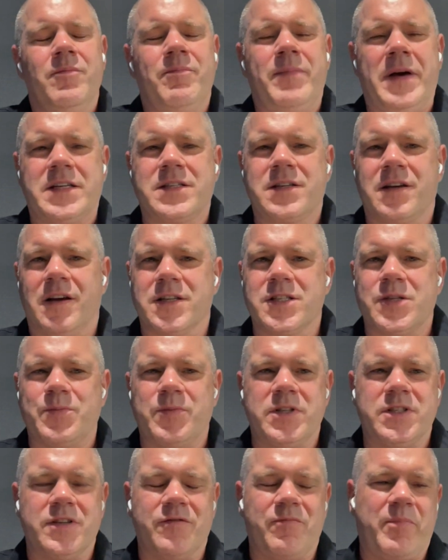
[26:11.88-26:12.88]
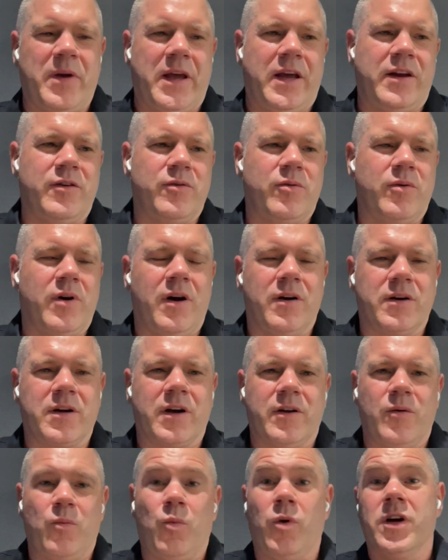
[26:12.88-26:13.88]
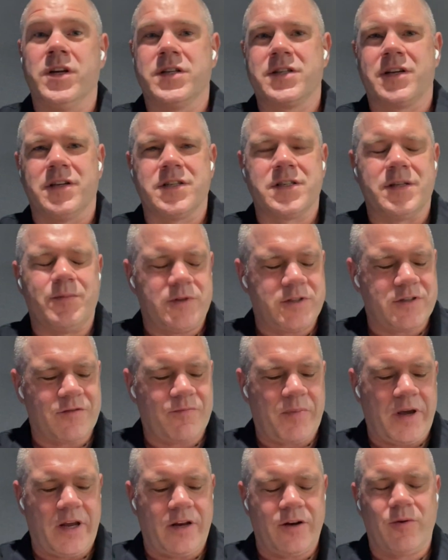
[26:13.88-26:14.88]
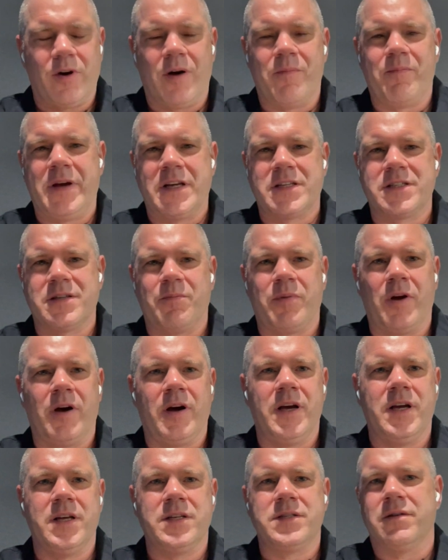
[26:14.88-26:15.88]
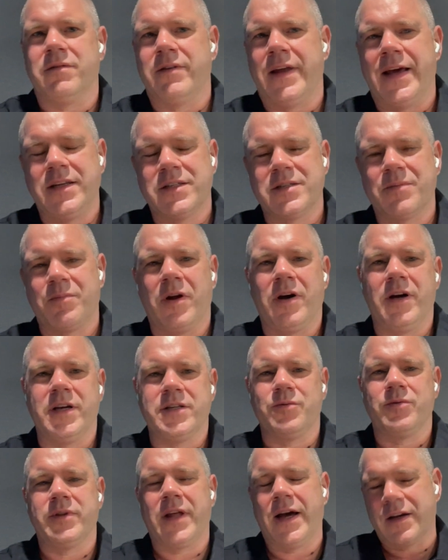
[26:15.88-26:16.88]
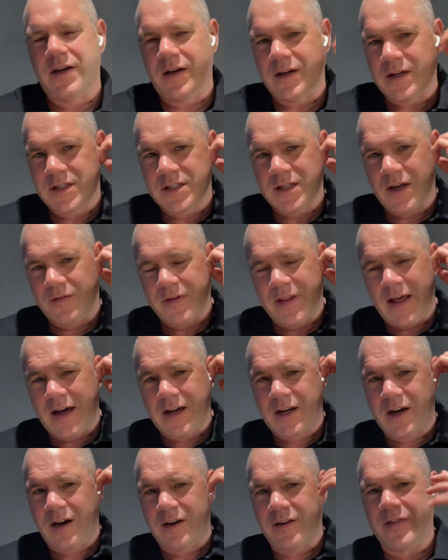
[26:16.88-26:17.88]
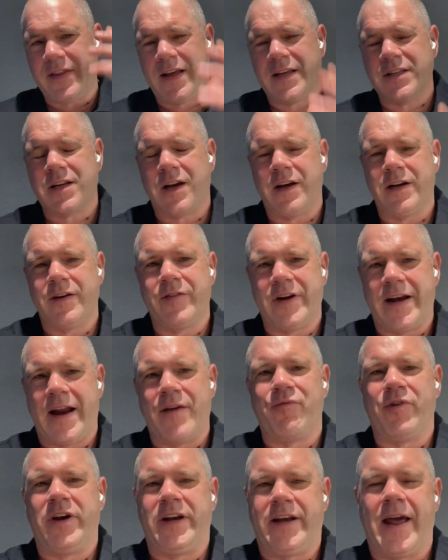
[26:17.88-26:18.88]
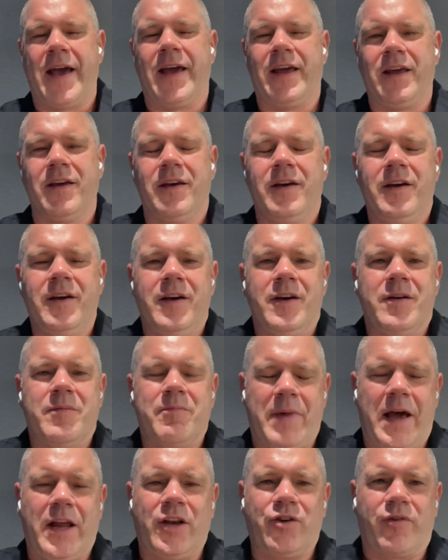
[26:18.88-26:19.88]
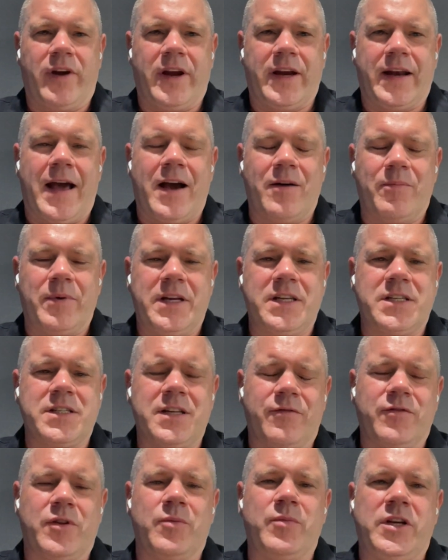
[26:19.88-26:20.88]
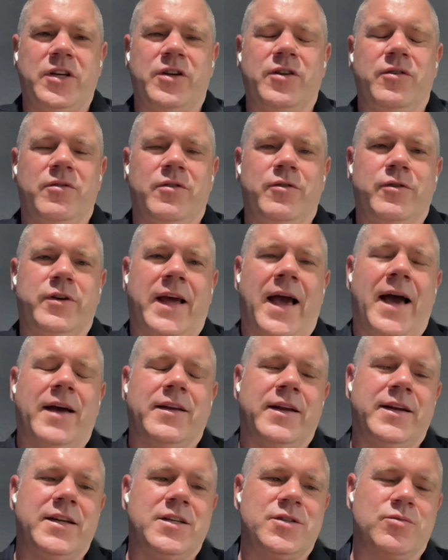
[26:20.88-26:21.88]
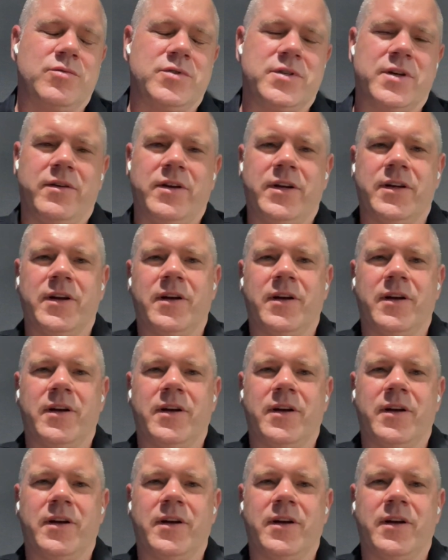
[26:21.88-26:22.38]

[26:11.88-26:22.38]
best customers have been, who our kind of worst customers have been, who our best suppliers and late suppliers, all that kind of stuff, and that's kind of an everyday metric now. But it's stuff that we do look at, and it's also